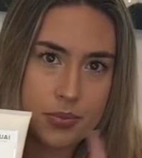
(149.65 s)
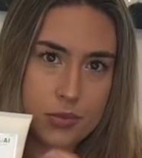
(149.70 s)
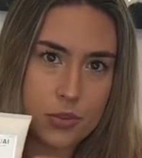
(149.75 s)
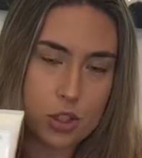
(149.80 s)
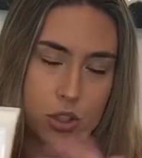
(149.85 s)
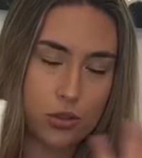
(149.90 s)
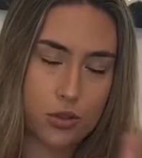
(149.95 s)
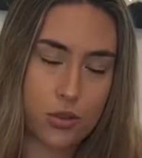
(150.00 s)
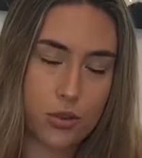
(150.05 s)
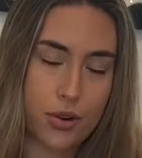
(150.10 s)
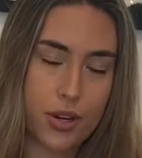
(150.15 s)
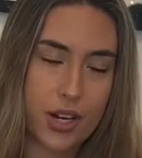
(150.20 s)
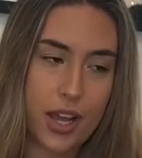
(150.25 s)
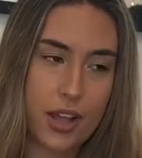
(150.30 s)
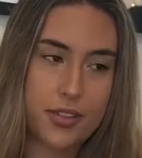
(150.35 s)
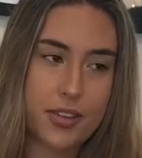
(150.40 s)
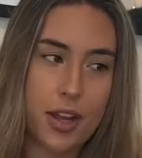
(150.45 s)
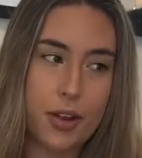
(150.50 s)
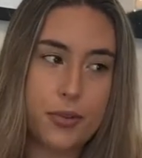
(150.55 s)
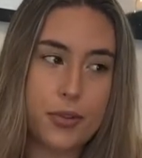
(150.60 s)
Just throwing
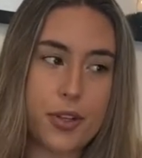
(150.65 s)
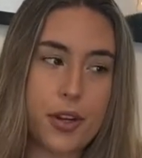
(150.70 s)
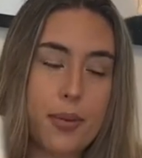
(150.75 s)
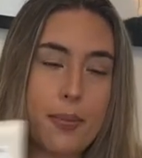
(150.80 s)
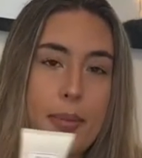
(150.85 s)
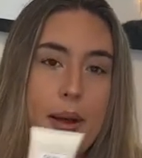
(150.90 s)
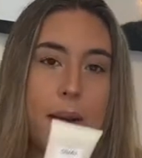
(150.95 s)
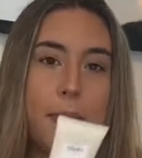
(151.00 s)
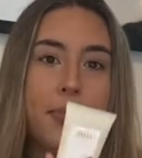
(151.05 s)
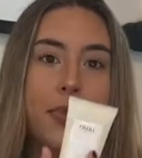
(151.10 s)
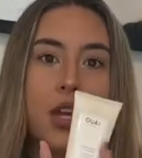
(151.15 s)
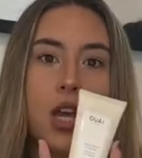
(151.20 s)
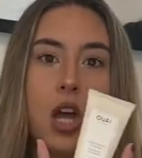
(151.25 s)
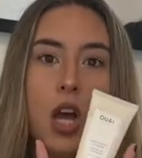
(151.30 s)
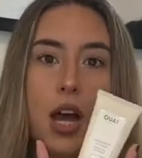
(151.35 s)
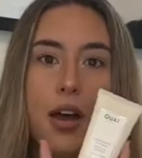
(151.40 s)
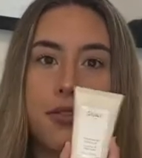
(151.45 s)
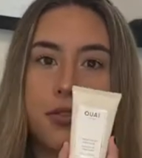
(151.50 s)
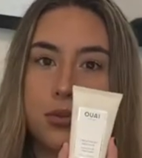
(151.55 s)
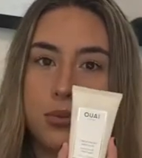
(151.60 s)
that out there, but
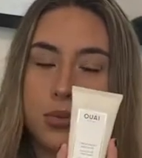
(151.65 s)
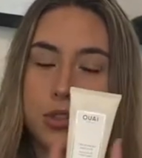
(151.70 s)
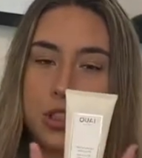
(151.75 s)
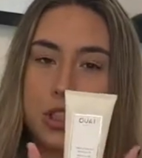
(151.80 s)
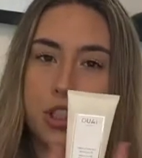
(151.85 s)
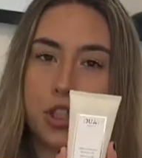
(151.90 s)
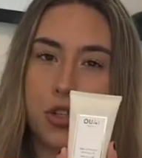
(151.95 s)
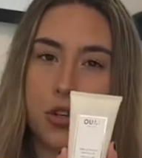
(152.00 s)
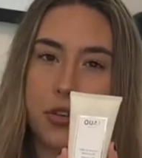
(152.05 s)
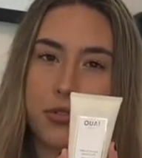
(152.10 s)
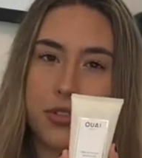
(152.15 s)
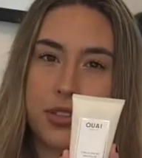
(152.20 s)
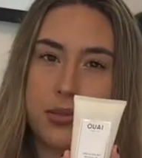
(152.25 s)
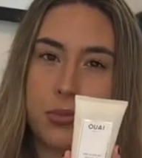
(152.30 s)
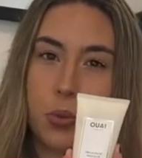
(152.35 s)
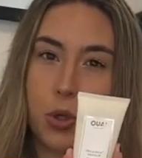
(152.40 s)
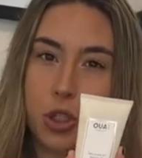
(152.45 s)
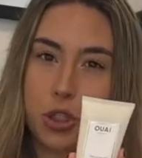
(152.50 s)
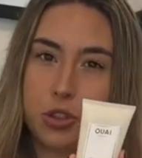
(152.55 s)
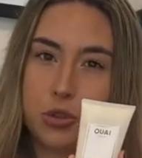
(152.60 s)
I'm not really sure if it
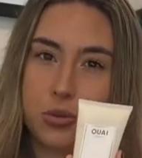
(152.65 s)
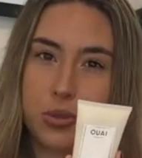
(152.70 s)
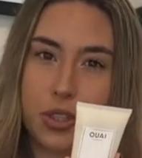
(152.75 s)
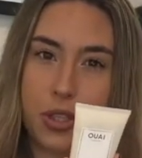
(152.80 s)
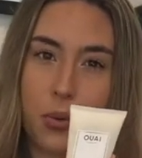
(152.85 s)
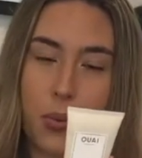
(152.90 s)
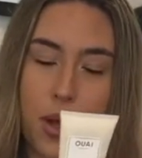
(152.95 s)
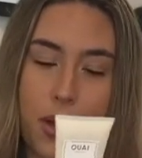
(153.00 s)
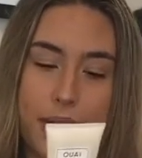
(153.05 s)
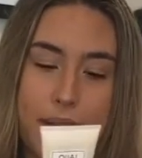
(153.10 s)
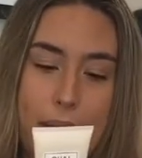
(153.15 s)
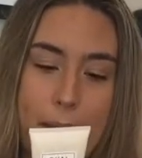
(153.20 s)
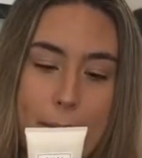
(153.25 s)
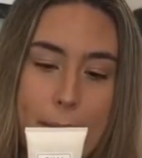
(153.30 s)
works really well yet.